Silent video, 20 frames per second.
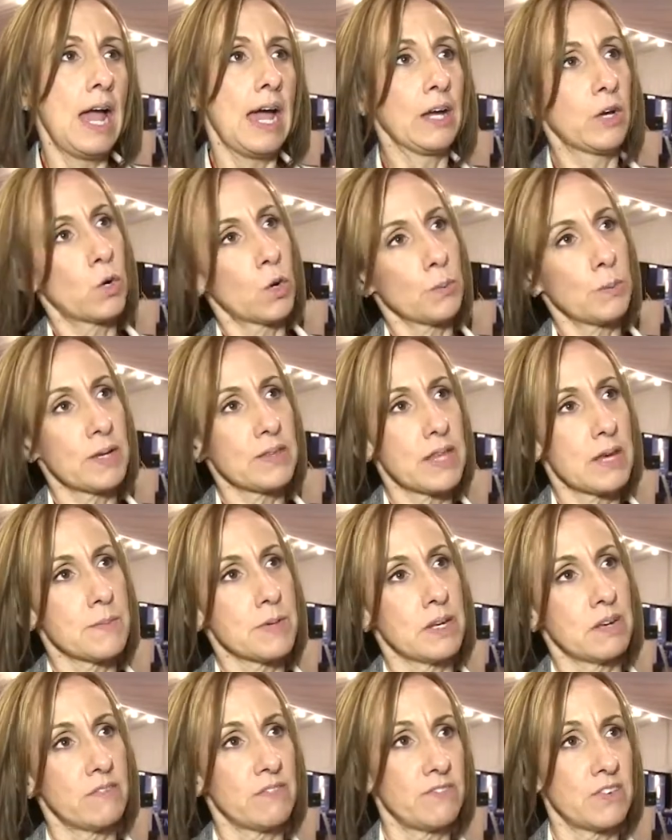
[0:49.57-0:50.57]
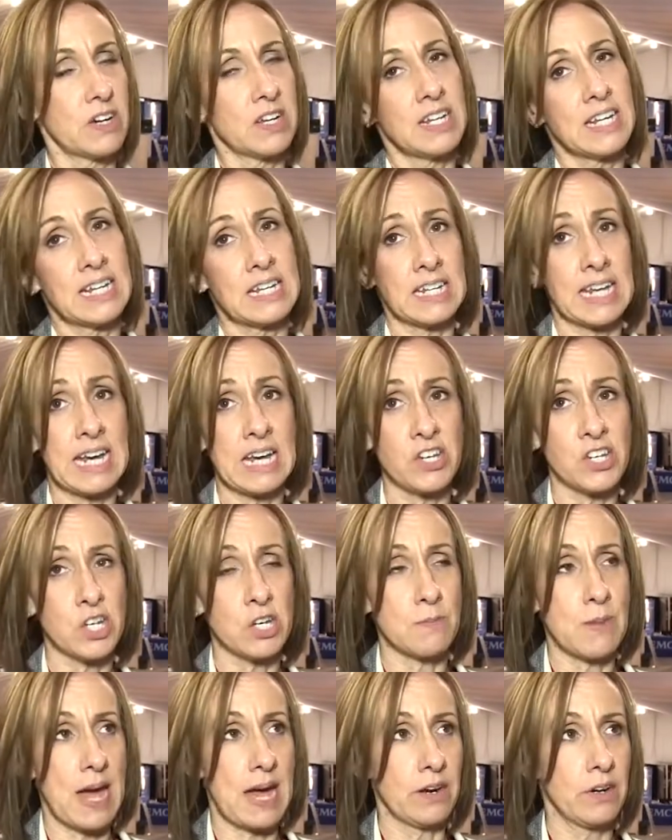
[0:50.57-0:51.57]
incorporate them in a fun,
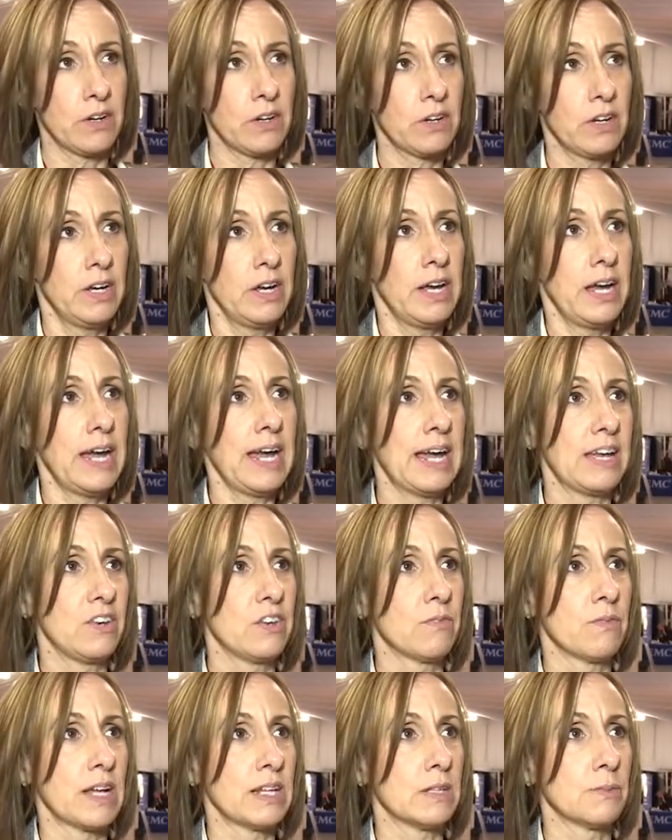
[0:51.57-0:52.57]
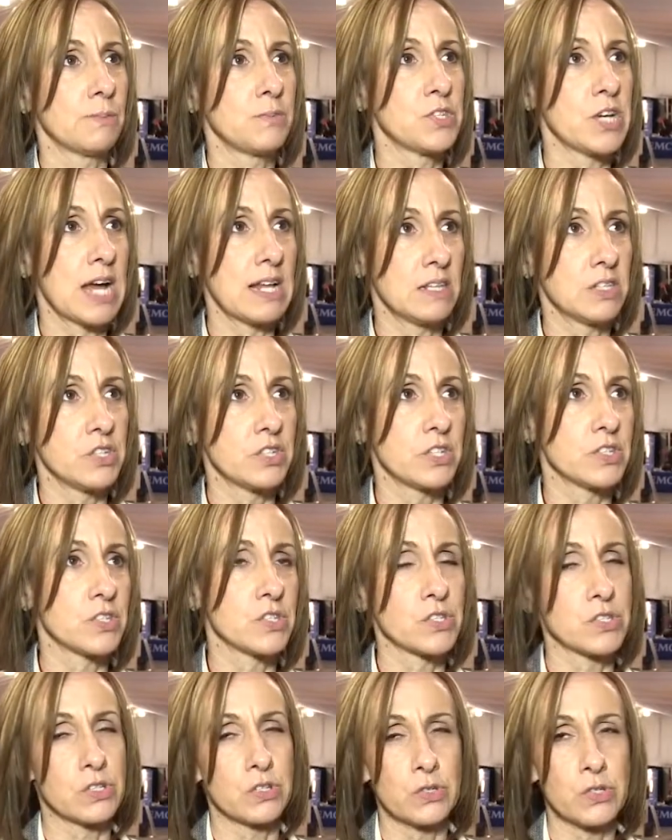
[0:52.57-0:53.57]
engaging manner, and develop challenges
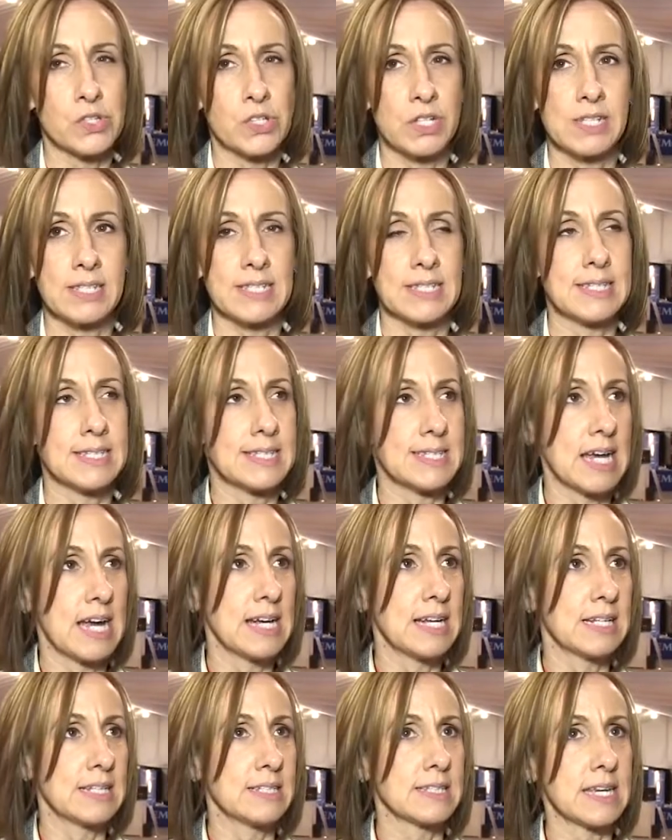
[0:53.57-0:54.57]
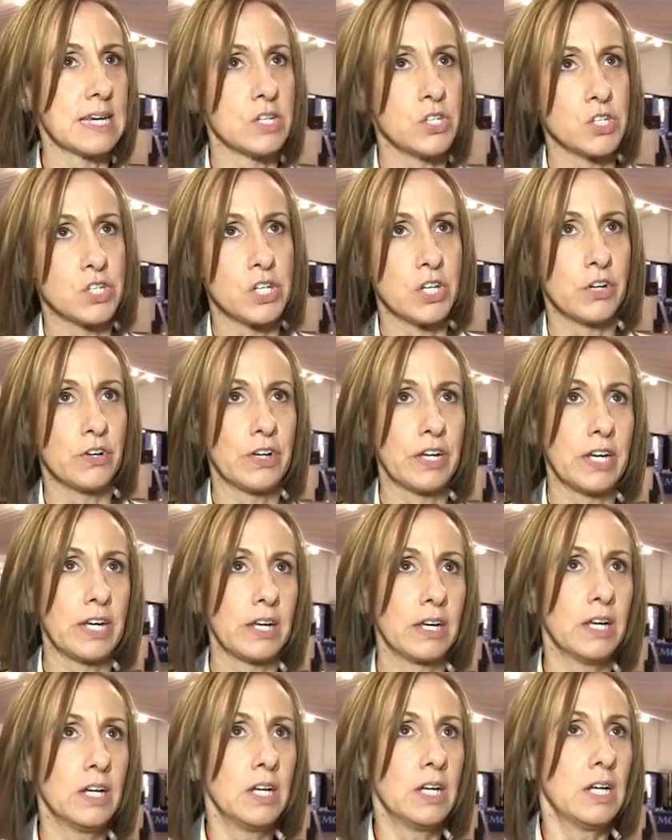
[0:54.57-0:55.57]
to solutions in science,
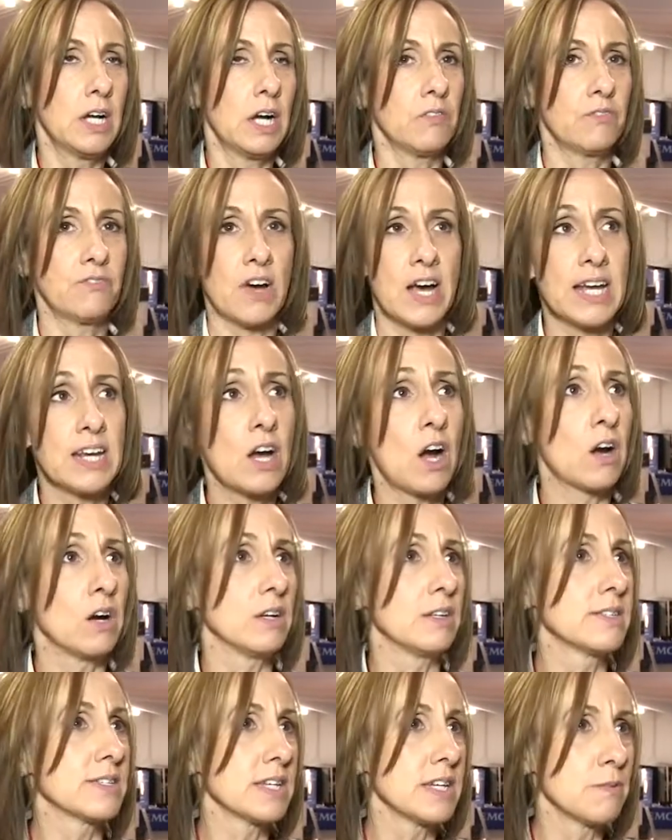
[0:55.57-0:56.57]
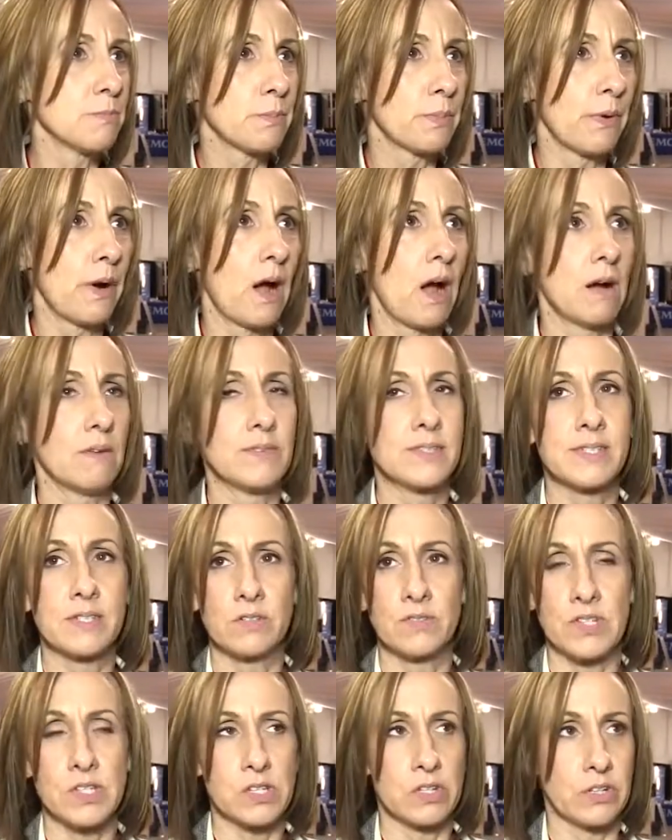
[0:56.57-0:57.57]
engineering, fine arts, improv,
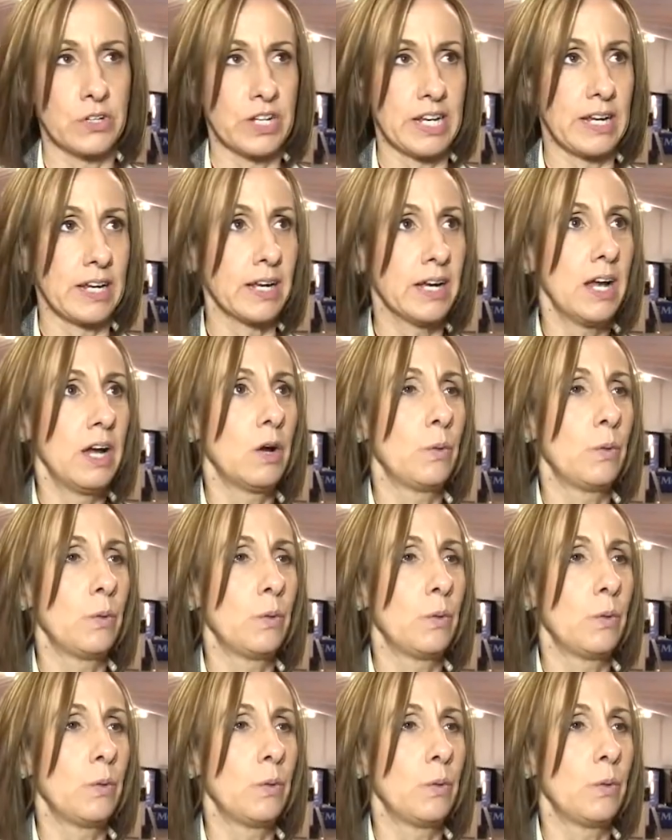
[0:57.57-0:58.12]
service learning.